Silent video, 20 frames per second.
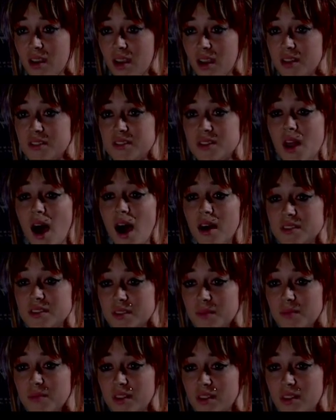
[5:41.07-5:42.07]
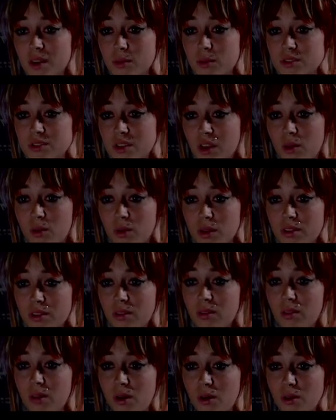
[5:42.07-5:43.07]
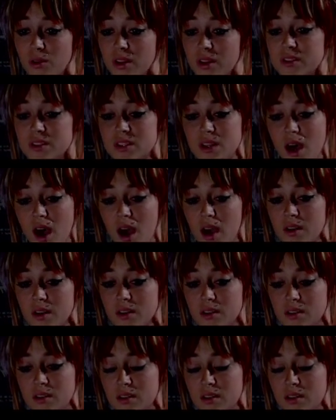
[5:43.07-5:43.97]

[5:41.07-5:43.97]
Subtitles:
it's not something that we struggle with alone. It's not